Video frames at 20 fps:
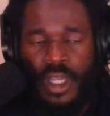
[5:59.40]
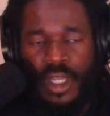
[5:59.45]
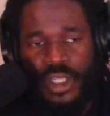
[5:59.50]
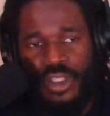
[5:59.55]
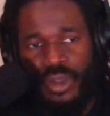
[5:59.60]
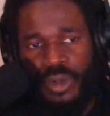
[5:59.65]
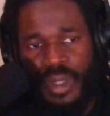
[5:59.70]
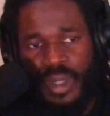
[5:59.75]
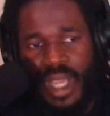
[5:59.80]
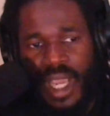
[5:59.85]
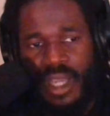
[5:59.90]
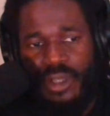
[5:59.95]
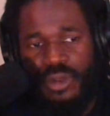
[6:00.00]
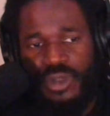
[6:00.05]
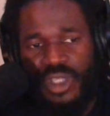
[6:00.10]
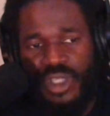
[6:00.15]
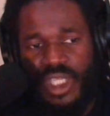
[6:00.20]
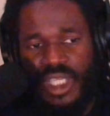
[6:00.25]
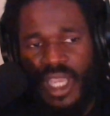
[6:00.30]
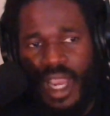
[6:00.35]
So now you
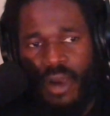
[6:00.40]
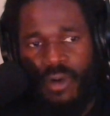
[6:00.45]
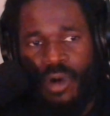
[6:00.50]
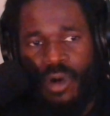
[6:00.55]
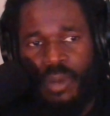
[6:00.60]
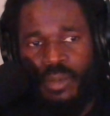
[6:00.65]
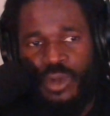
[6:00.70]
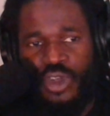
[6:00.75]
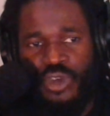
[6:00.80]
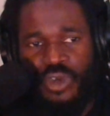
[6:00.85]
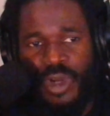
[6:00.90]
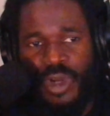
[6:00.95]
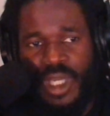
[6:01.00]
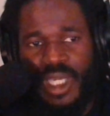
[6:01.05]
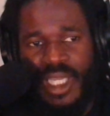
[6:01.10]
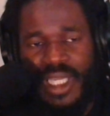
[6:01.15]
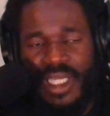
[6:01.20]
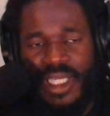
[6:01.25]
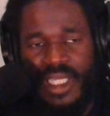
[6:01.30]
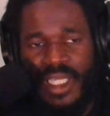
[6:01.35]
see how I'm
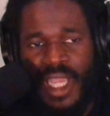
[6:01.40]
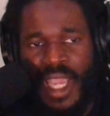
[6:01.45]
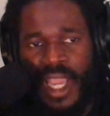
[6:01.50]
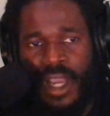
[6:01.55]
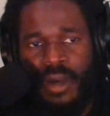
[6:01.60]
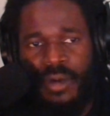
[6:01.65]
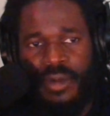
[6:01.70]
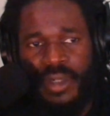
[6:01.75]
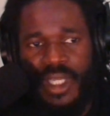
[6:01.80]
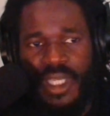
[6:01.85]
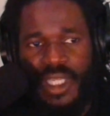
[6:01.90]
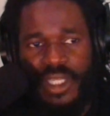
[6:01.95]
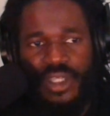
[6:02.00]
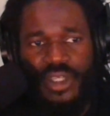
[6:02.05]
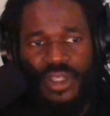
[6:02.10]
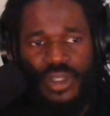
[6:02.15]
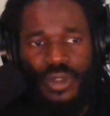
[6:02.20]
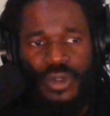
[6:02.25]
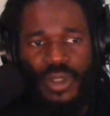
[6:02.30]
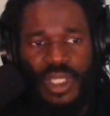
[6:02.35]
drilling down
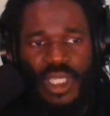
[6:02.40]
into